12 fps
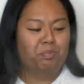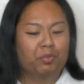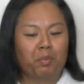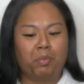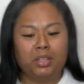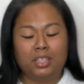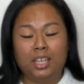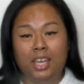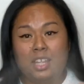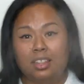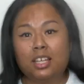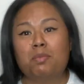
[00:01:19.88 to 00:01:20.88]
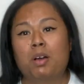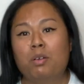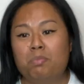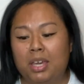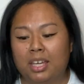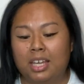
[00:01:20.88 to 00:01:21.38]
But the key thing about
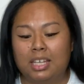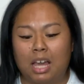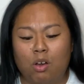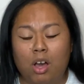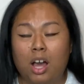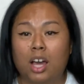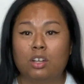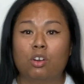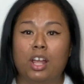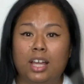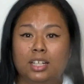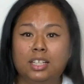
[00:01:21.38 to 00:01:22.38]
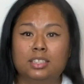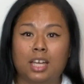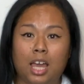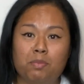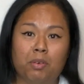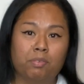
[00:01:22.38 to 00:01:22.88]
making Yao Hon or any
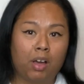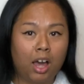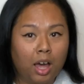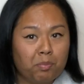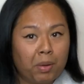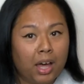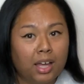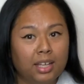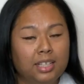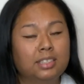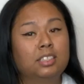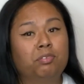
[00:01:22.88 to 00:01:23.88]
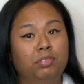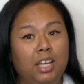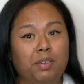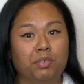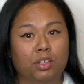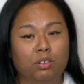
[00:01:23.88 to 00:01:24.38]
type of hot pot is the
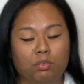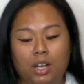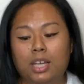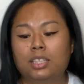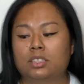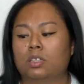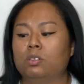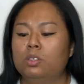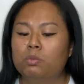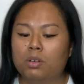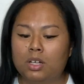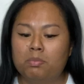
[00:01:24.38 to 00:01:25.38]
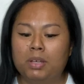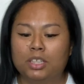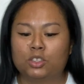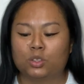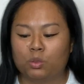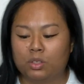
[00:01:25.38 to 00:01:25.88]
flavor, right? So you want to make
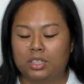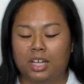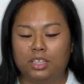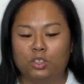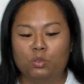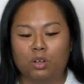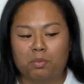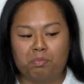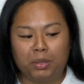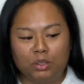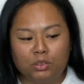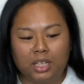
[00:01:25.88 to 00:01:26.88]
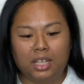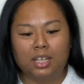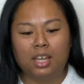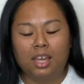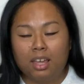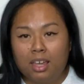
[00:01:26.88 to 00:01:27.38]
sure that you are building
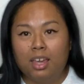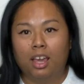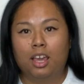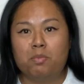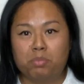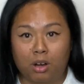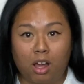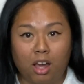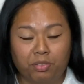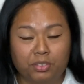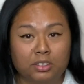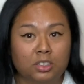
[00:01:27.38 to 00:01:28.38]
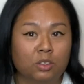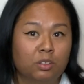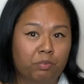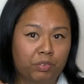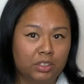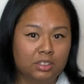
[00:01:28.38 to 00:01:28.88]
a broth. So the
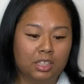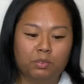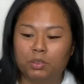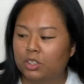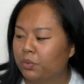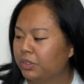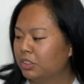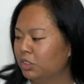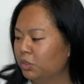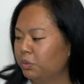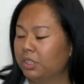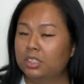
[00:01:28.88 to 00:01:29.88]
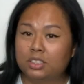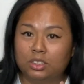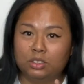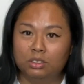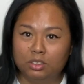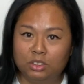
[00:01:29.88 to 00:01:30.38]
first thing we're going to do is
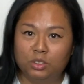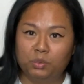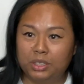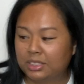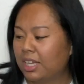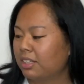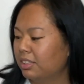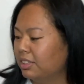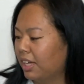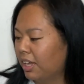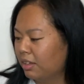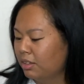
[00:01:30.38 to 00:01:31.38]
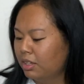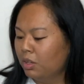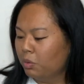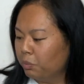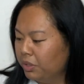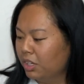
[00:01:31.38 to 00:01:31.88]
do exactly
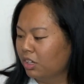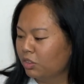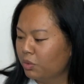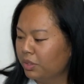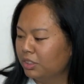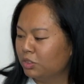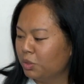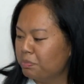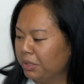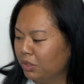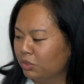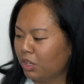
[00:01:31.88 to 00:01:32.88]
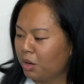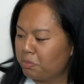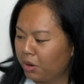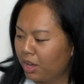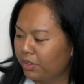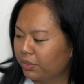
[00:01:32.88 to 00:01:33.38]
that. We are going to build our
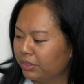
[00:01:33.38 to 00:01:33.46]
broth.